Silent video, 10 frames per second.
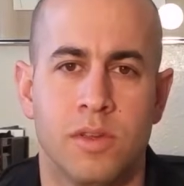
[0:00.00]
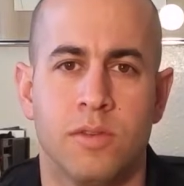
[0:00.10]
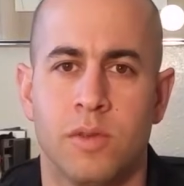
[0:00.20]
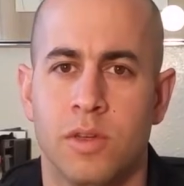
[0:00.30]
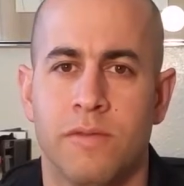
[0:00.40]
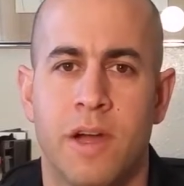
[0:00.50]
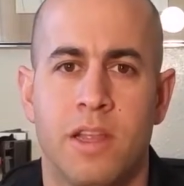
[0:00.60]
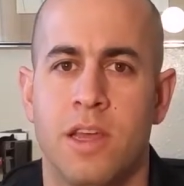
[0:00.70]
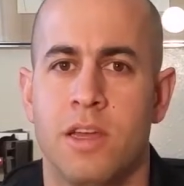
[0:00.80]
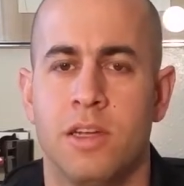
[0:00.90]
you'll you'll
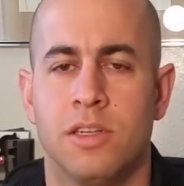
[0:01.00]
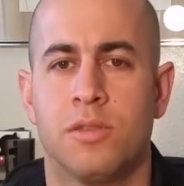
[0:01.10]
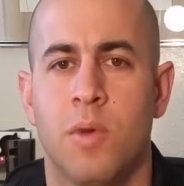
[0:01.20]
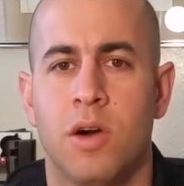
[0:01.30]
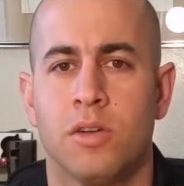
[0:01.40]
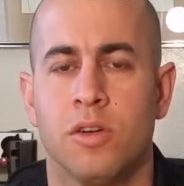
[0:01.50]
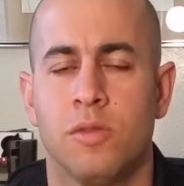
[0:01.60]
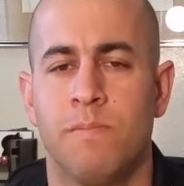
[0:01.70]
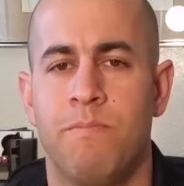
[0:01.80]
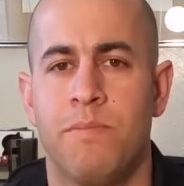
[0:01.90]
find that in a small
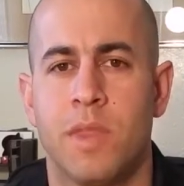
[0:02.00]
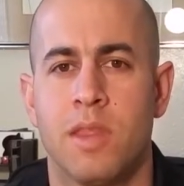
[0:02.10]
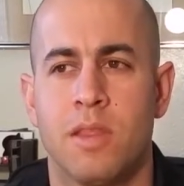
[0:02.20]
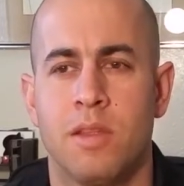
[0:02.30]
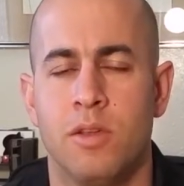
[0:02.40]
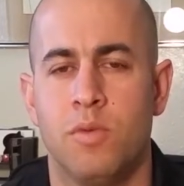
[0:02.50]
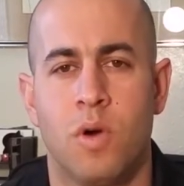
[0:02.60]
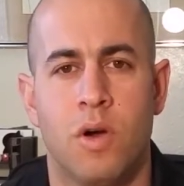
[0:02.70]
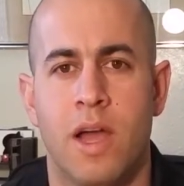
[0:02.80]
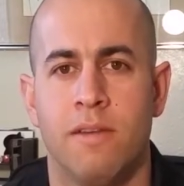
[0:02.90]
group, you
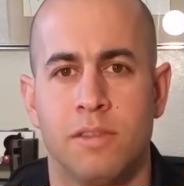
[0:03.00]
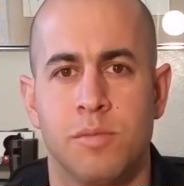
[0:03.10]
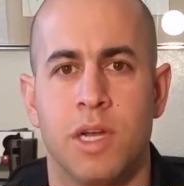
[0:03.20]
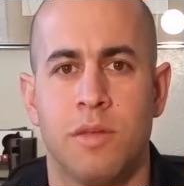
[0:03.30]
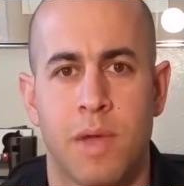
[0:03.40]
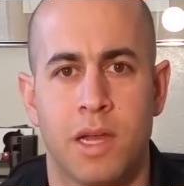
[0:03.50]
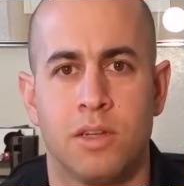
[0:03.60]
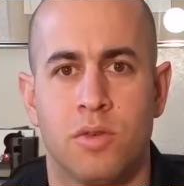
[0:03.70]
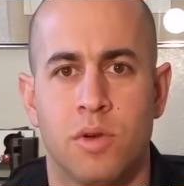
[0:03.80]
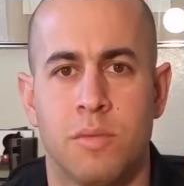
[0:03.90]
won't have as many
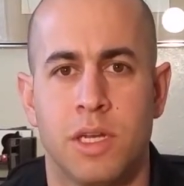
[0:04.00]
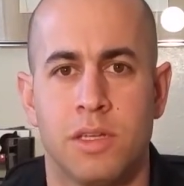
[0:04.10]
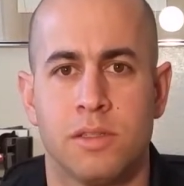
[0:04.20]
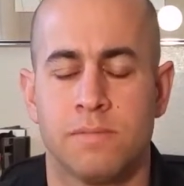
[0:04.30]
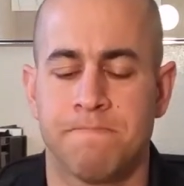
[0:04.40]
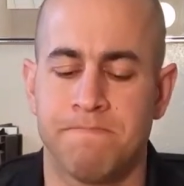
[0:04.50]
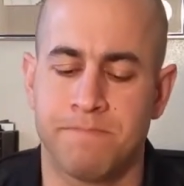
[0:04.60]
mandatory meetings.